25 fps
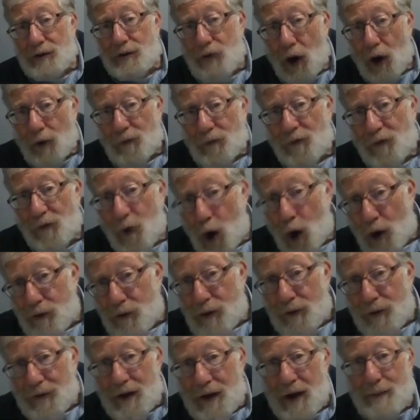wrote 4
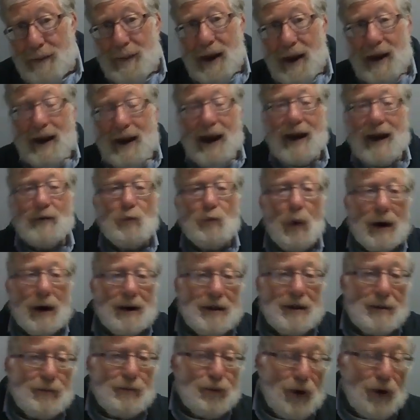of them, and one of
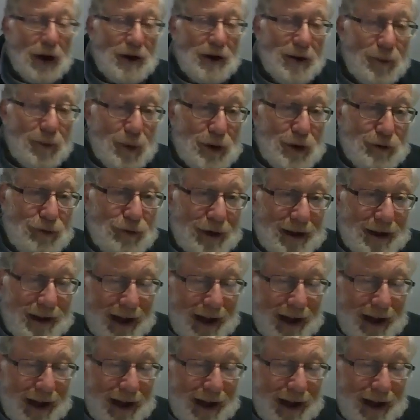the prakim was written